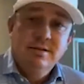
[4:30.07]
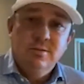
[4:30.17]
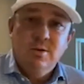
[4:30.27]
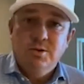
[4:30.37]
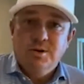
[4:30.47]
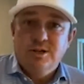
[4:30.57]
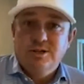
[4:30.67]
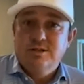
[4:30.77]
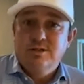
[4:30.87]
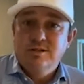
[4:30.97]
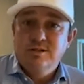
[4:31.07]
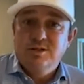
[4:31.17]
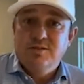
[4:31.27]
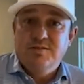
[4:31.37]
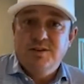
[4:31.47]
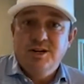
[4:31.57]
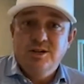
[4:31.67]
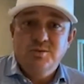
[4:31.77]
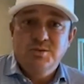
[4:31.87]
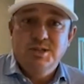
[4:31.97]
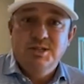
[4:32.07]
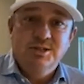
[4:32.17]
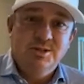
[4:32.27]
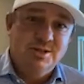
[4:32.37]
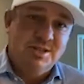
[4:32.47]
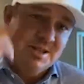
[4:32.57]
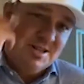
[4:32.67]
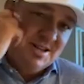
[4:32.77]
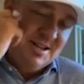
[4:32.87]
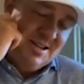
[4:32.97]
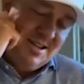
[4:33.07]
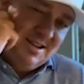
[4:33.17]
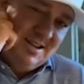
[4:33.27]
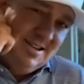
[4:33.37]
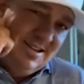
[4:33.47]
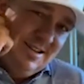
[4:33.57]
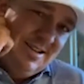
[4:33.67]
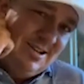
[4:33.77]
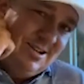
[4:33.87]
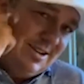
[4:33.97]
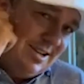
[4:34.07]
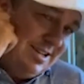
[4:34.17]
roller coasters and Ferris wheels, all kinds